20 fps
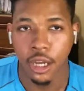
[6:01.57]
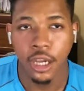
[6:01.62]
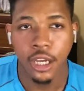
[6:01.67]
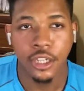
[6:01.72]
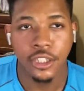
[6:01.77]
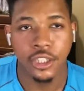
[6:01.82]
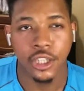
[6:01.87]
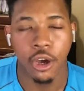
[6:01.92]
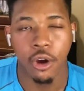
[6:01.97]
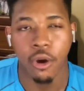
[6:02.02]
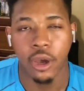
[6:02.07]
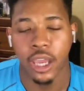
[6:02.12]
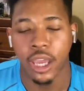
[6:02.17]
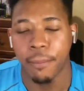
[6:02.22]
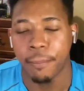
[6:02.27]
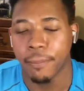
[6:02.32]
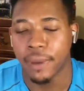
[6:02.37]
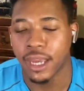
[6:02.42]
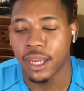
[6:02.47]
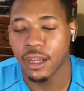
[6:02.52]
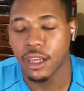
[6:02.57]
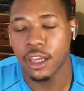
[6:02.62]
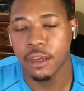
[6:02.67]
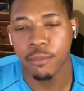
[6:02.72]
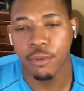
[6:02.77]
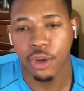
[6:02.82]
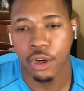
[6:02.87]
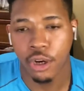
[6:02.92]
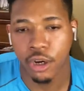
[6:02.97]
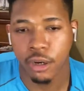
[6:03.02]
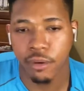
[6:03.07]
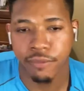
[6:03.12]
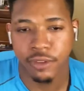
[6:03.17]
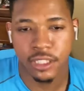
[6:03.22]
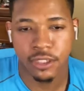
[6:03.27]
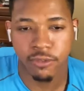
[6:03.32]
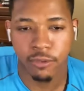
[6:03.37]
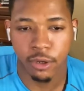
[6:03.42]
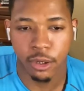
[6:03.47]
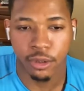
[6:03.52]
So it made him curve
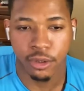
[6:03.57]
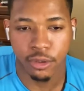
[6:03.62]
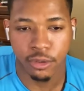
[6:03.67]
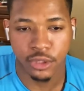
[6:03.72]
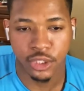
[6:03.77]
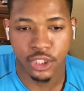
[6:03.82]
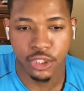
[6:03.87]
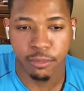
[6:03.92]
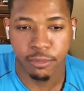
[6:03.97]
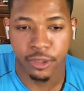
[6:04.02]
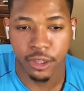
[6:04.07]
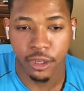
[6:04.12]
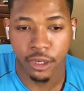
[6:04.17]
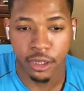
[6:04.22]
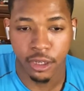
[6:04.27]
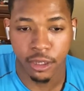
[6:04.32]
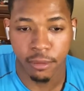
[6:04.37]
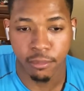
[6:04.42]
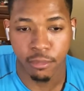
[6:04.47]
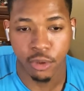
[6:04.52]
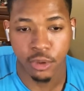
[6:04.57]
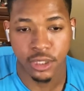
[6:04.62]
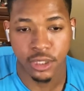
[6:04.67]
his photos to the more